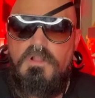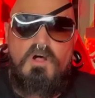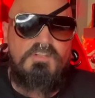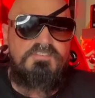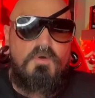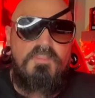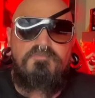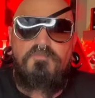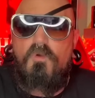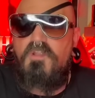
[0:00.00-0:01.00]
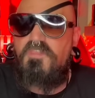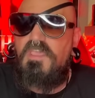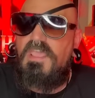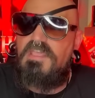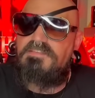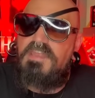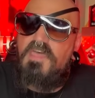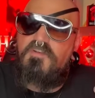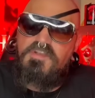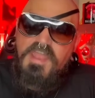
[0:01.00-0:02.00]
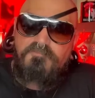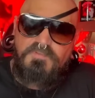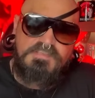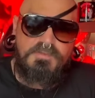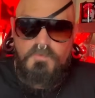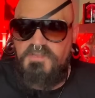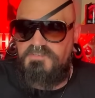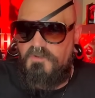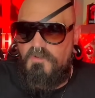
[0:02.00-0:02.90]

Also on the 4th is another Netflix original